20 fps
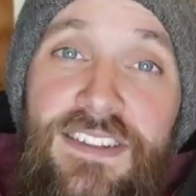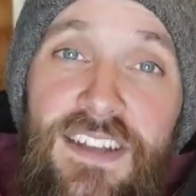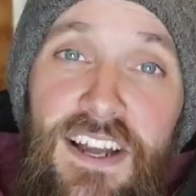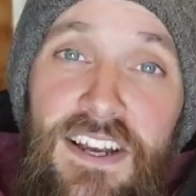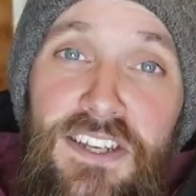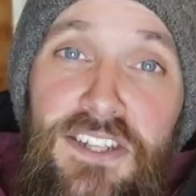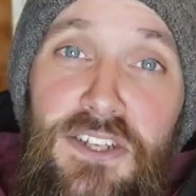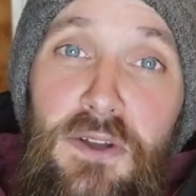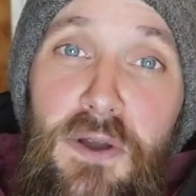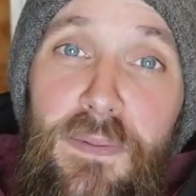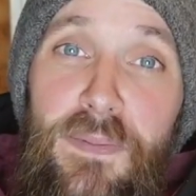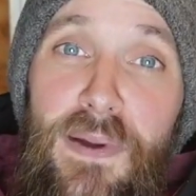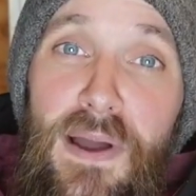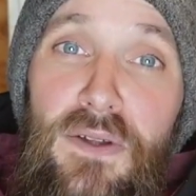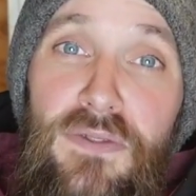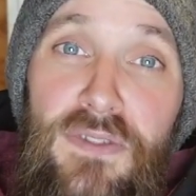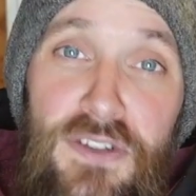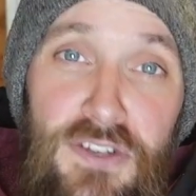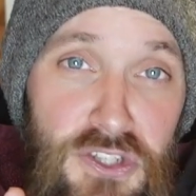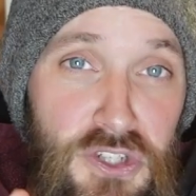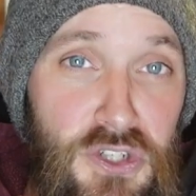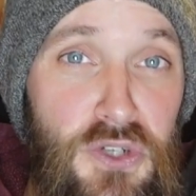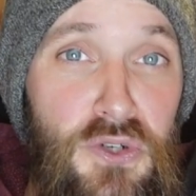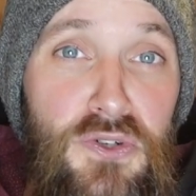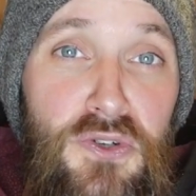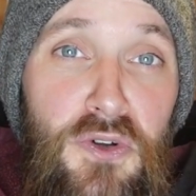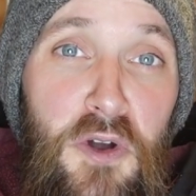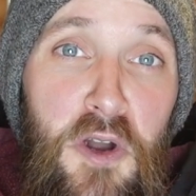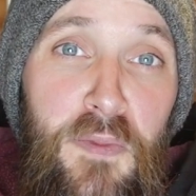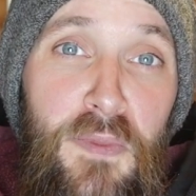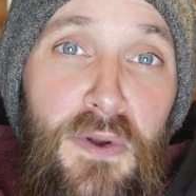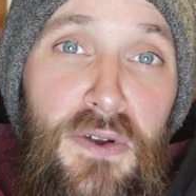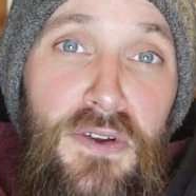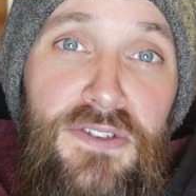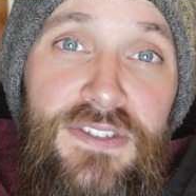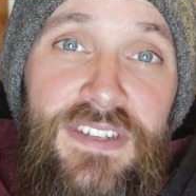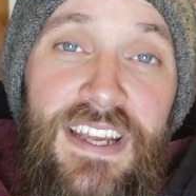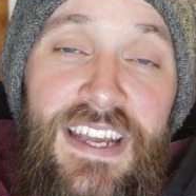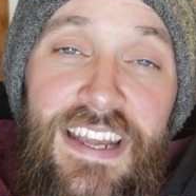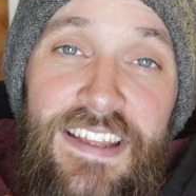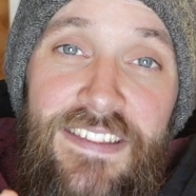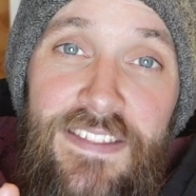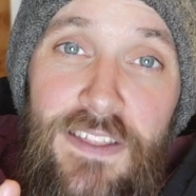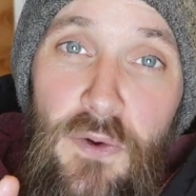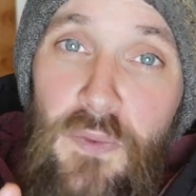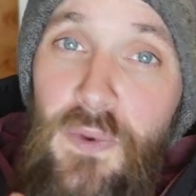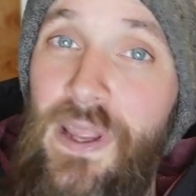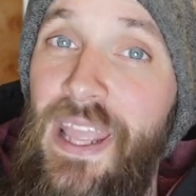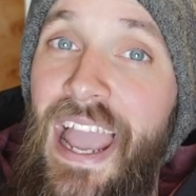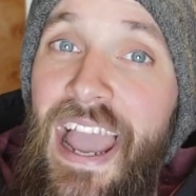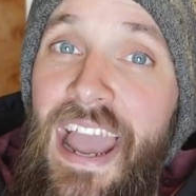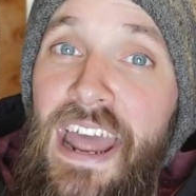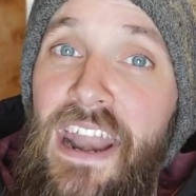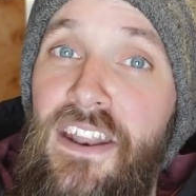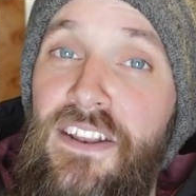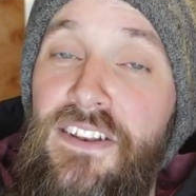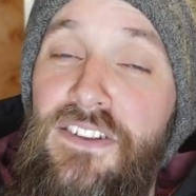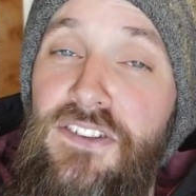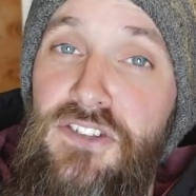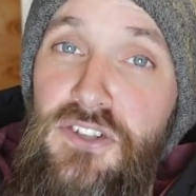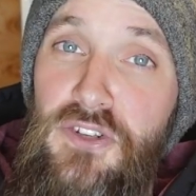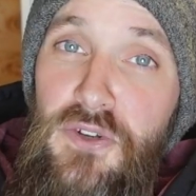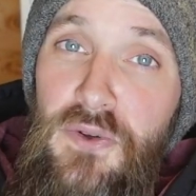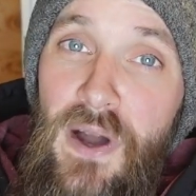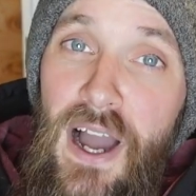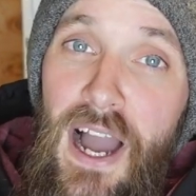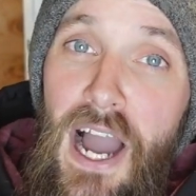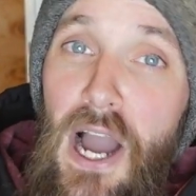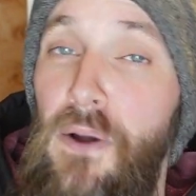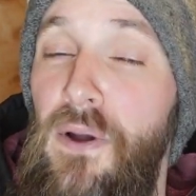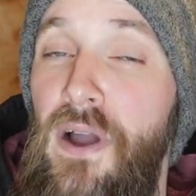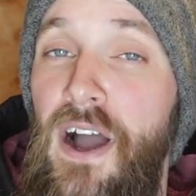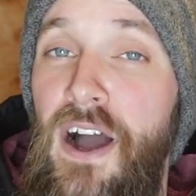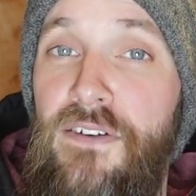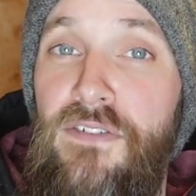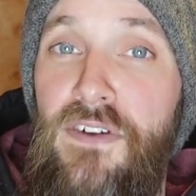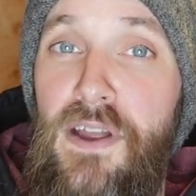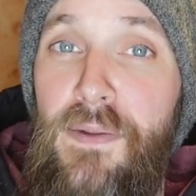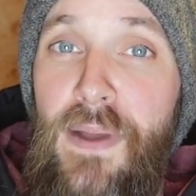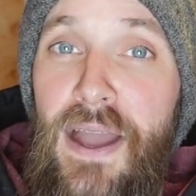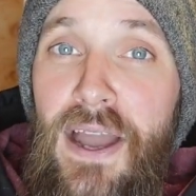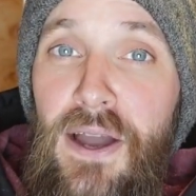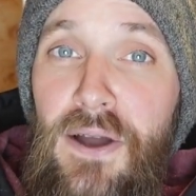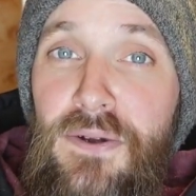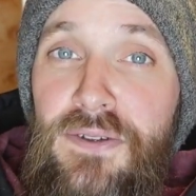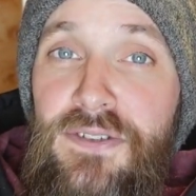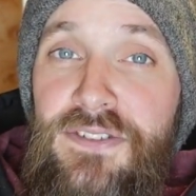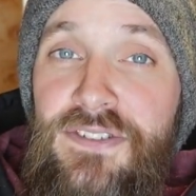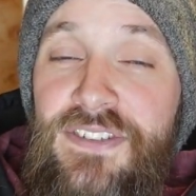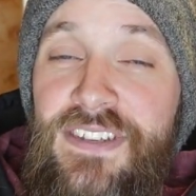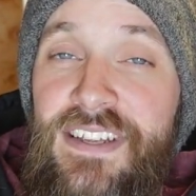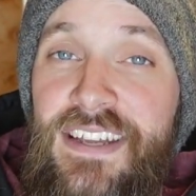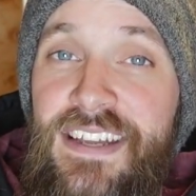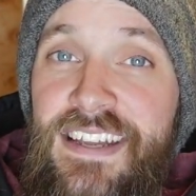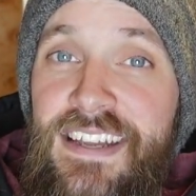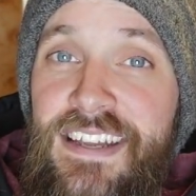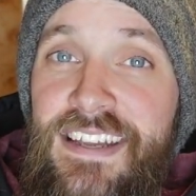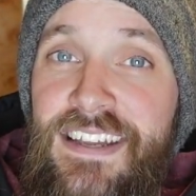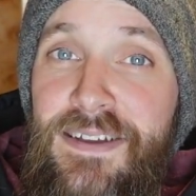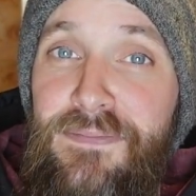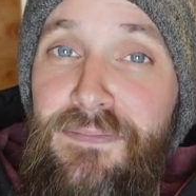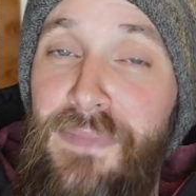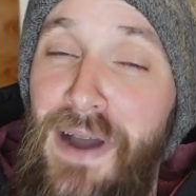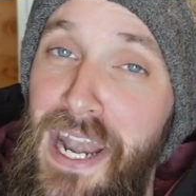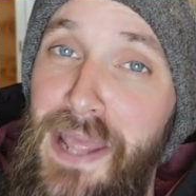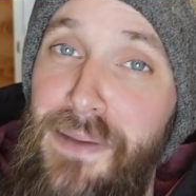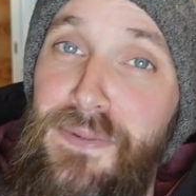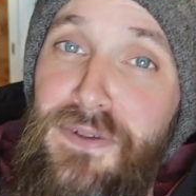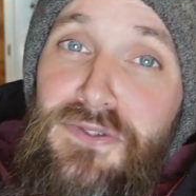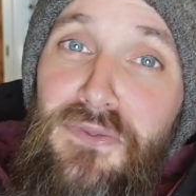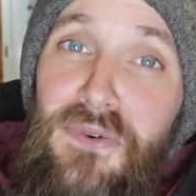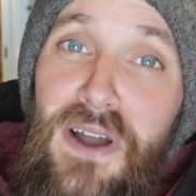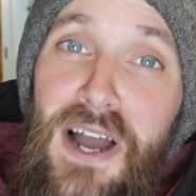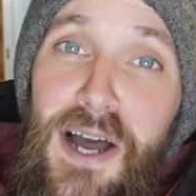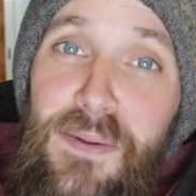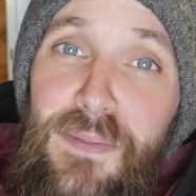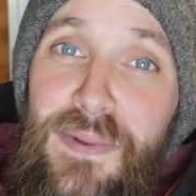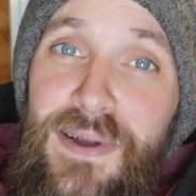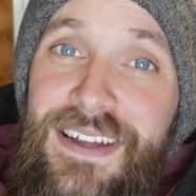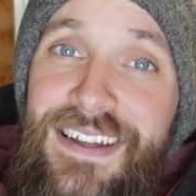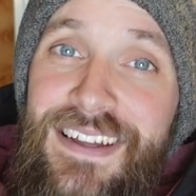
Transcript: to talk to you about the two dormers that we added to our Avrame house. My name is Rob,